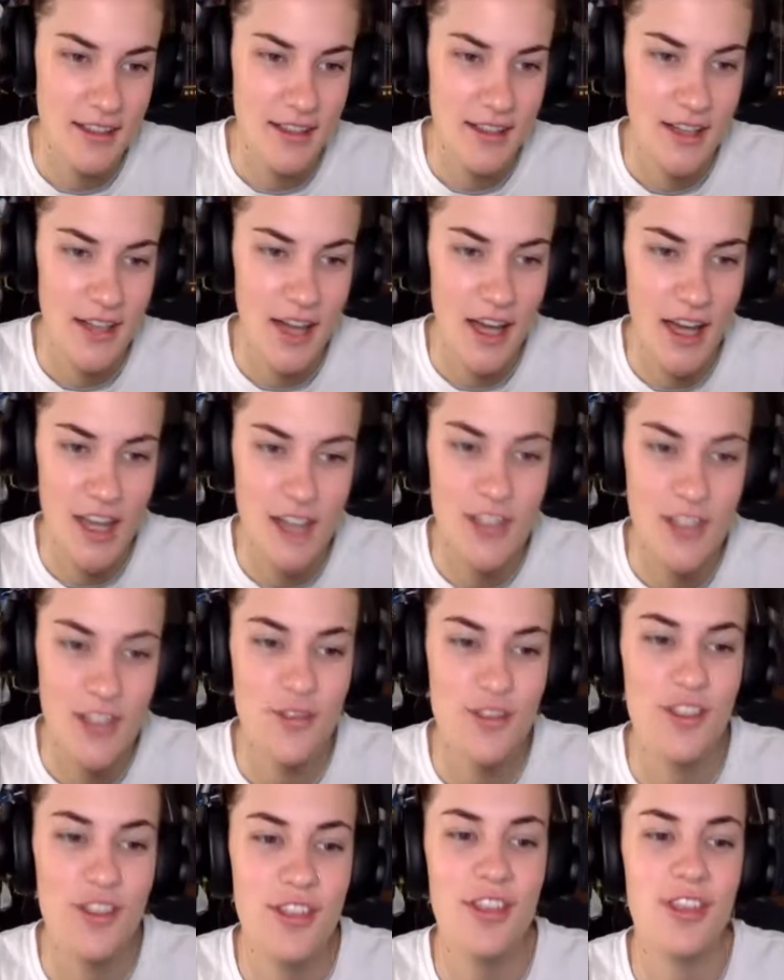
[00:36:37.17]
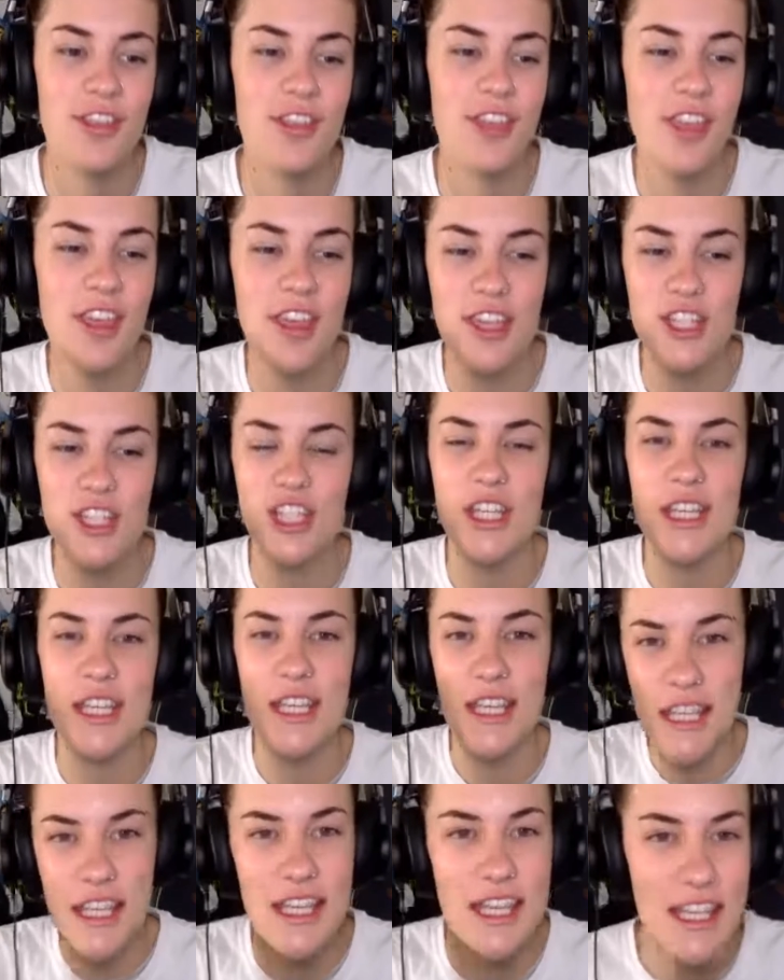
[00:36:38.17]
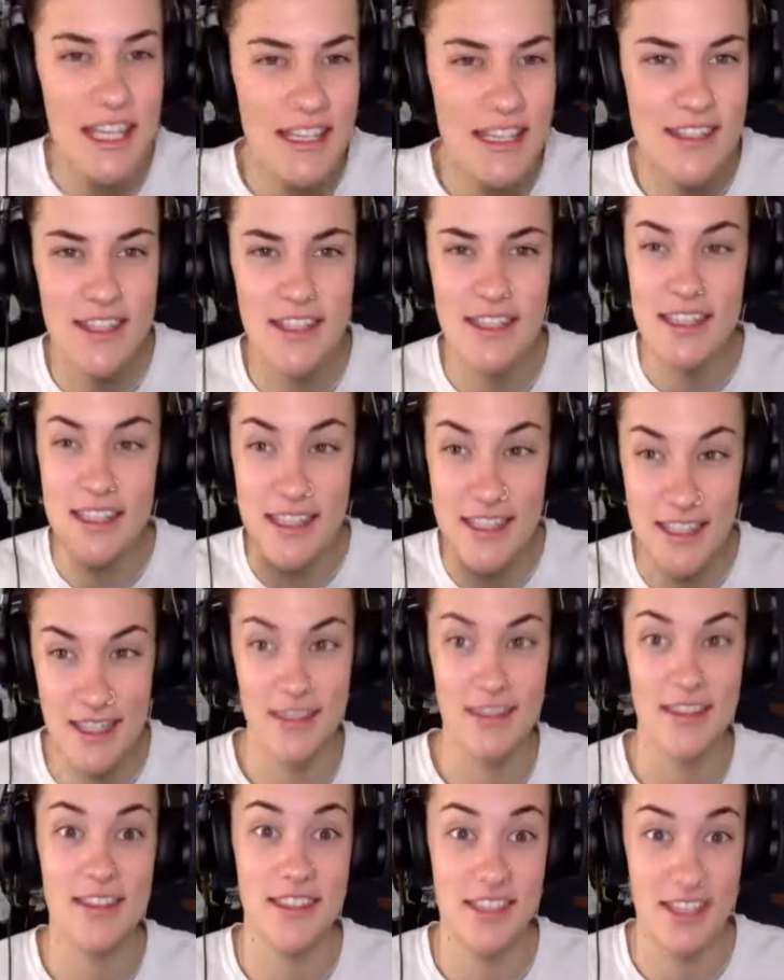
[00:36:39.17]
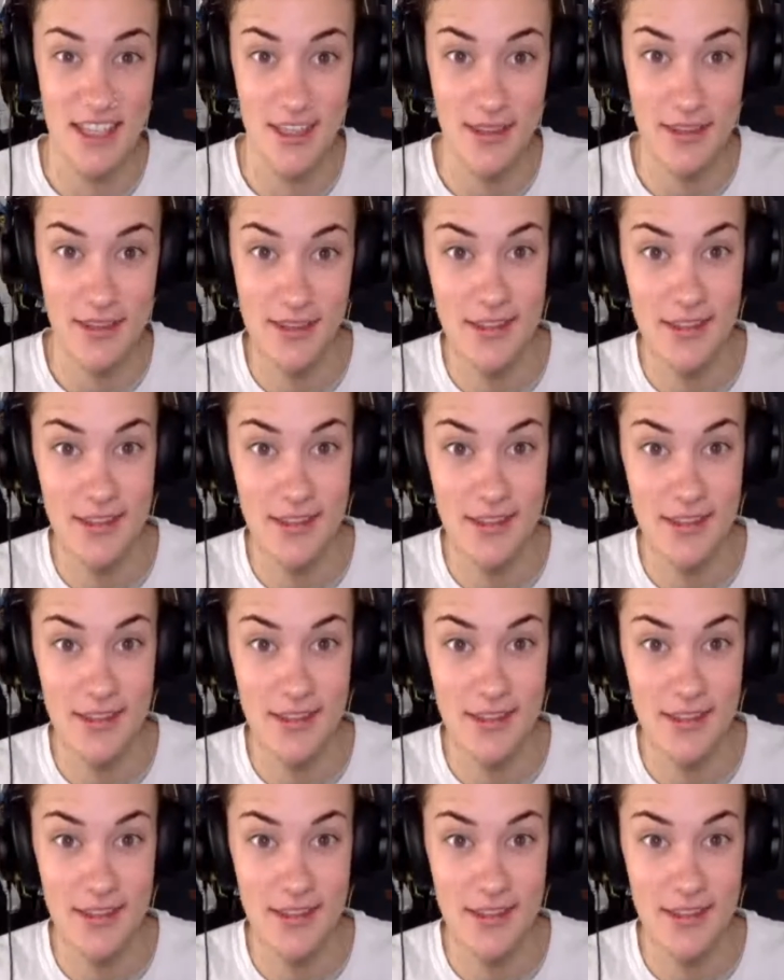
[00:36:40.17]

I don't think she is a Sith.